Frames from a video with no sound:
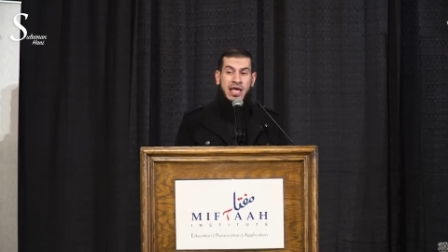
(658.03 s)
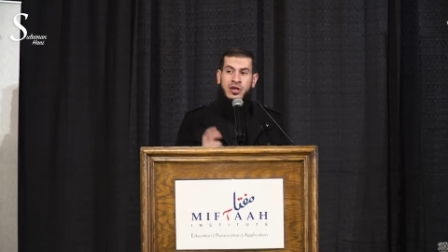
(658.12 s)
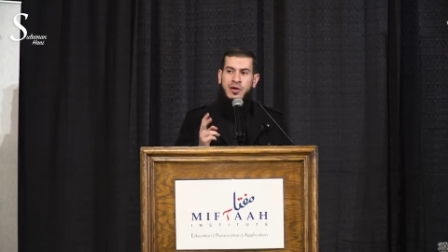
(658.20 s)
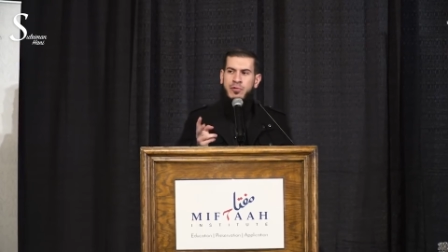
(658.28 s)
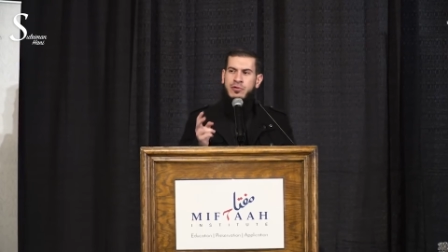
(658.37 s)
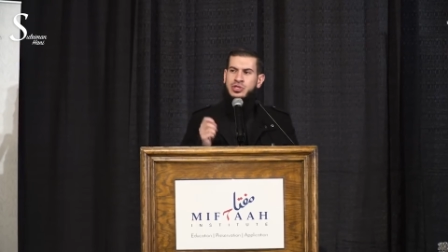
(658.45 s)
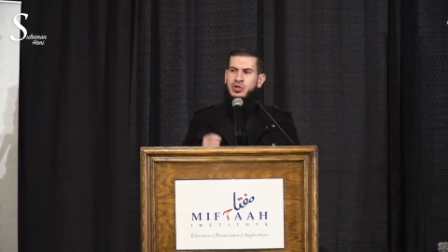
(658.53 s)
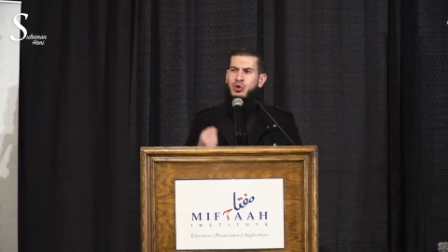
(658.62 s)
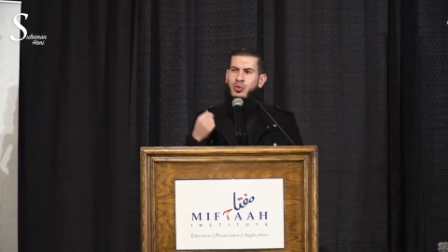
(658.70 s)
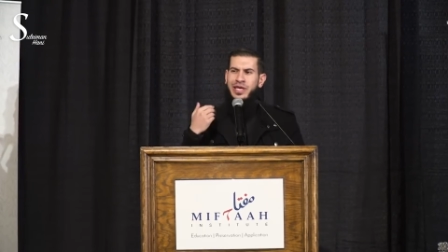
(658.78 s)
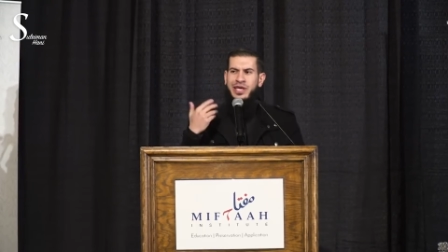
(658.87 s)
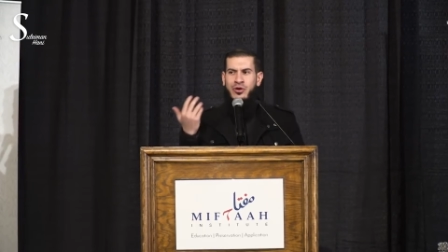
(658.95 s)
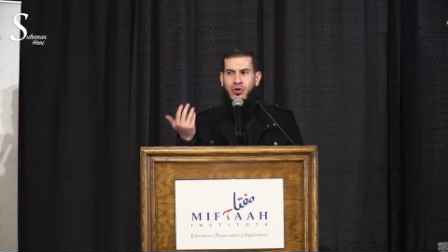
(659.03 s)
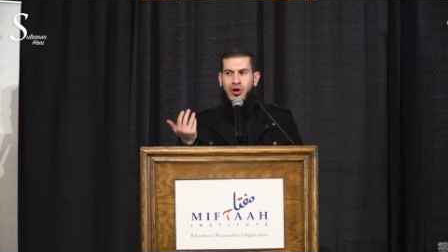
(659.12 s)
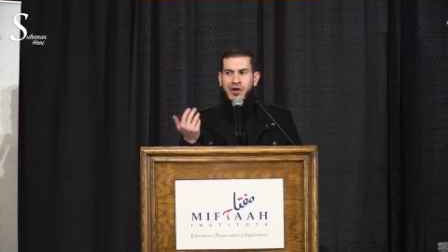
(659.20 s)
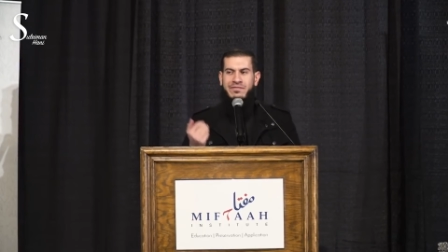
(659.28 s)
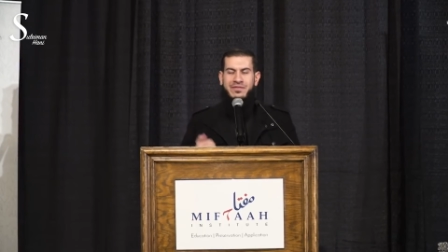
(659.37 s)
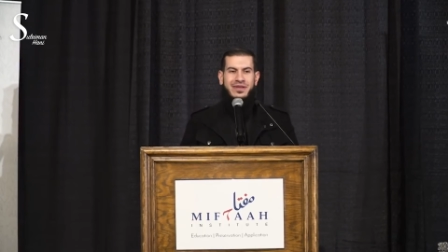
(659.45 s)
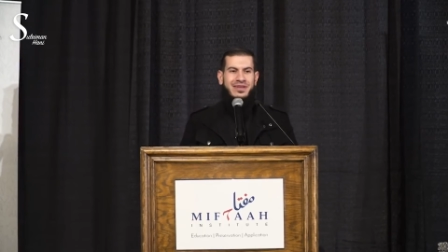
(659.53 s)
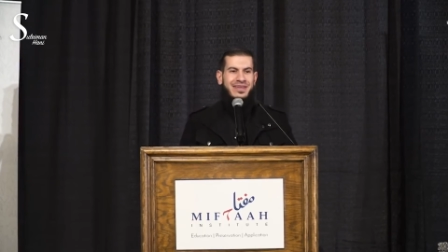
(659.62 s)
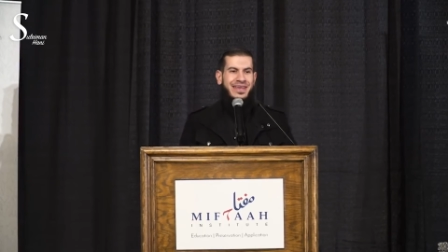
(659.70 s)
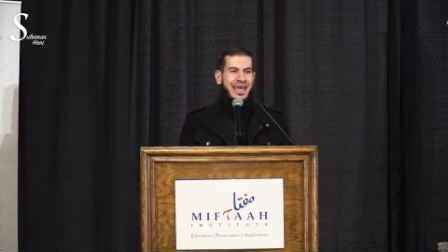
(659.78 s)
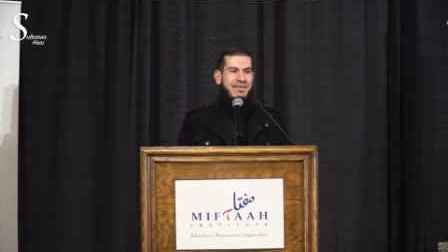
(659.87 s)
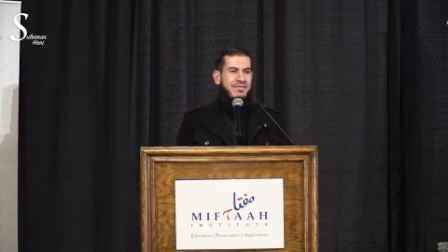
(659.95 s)
Number two, we hear often
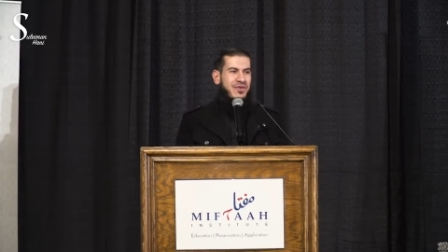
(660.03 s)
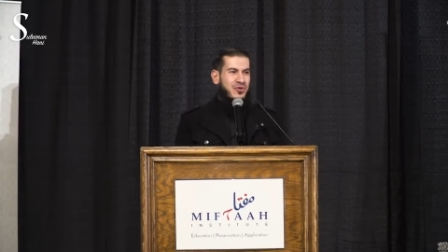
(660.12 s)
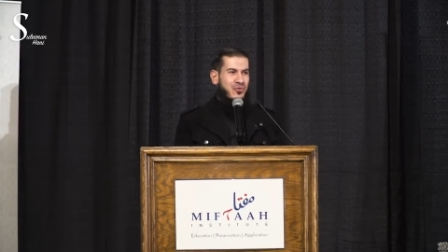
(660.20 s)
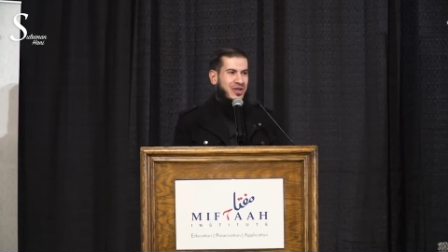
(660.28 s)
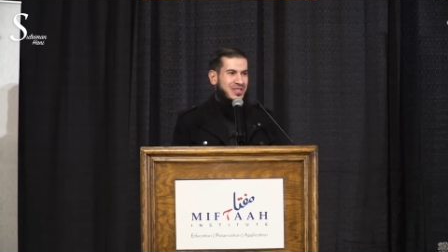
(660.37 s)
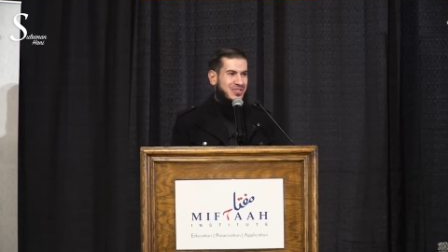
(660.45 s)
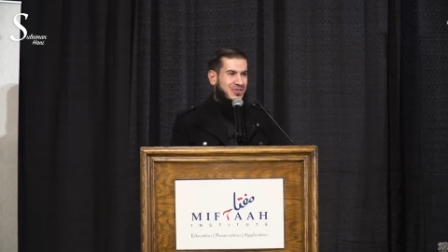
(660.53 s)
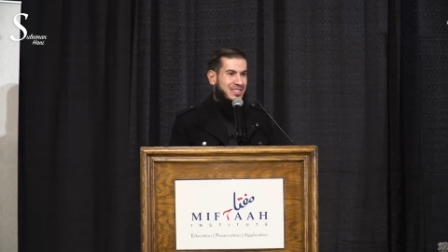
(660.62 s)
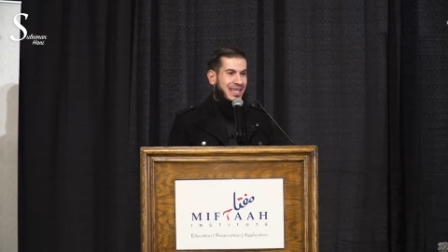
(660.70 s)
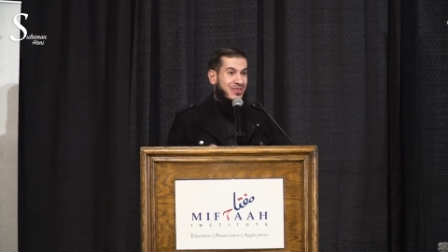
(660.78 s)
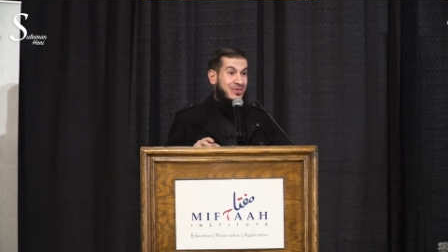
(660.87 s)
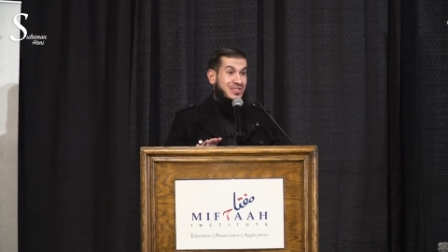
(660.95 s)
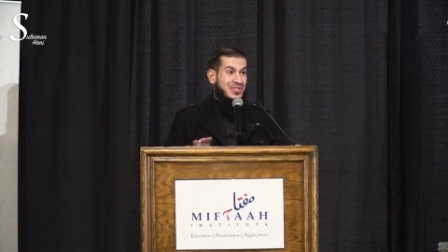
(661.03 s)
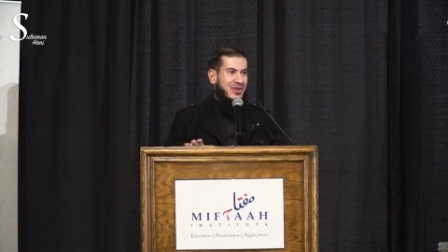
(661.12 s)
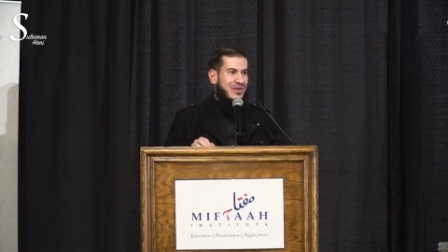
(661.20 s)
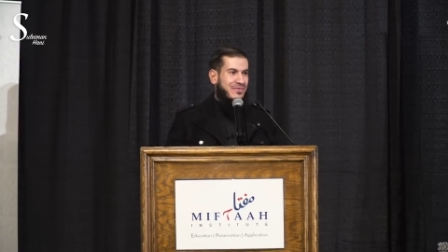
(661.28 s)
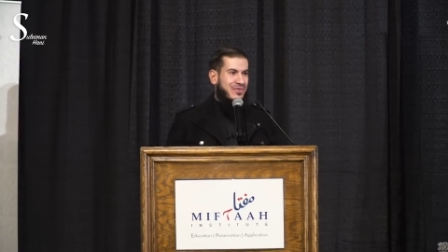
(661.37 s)
at fundraisers, and this is not a